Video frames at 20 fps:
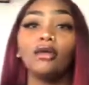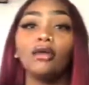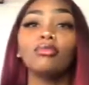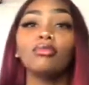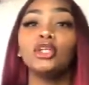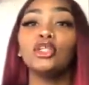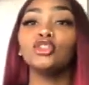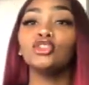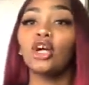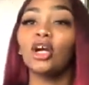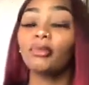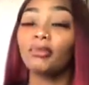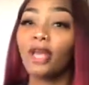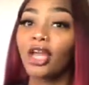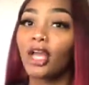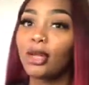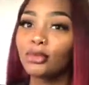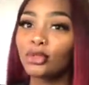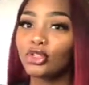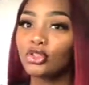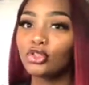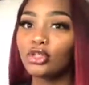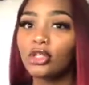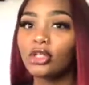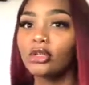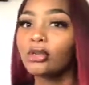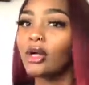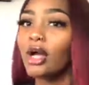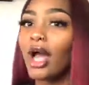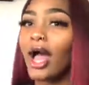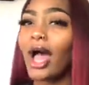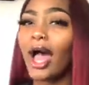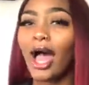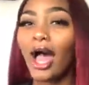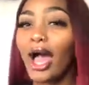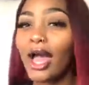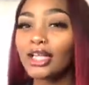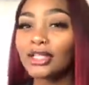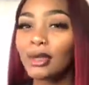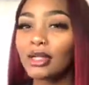The drunk makeup tutorial,
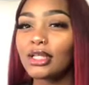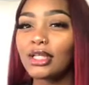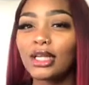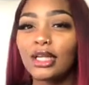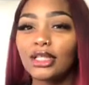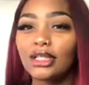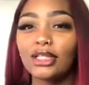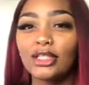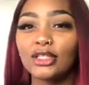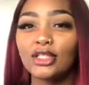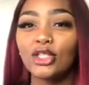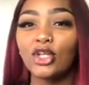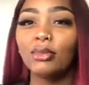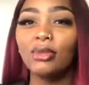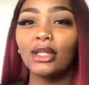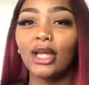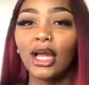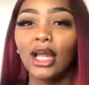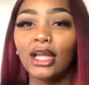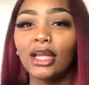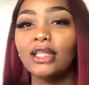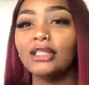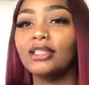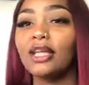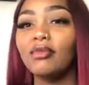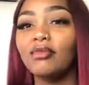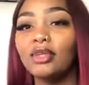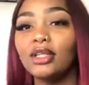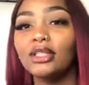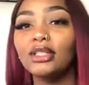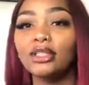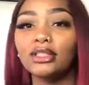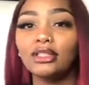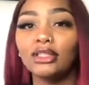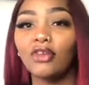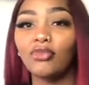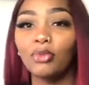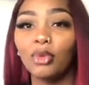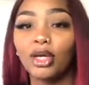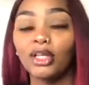I expected it to still be like in the 70s and
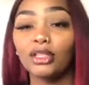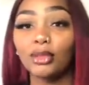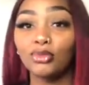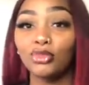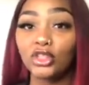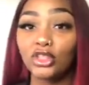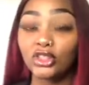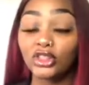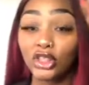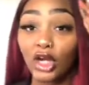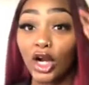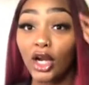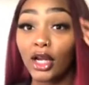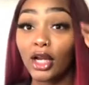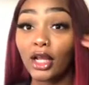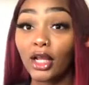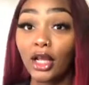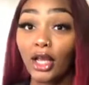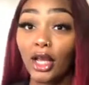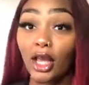stuff because I'm just starting,